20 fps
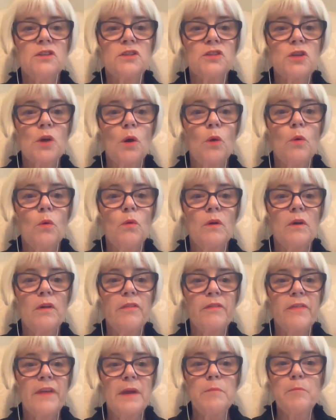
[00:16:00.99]
so
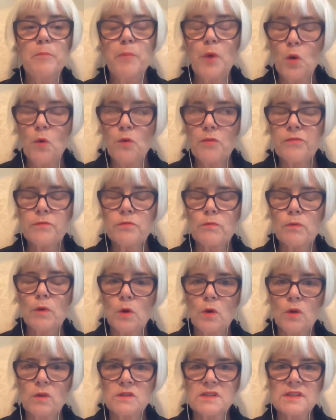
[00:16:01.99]
that both
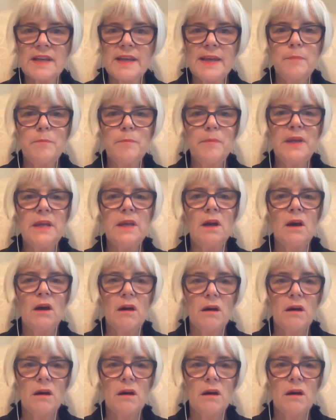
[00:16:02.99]
roles can be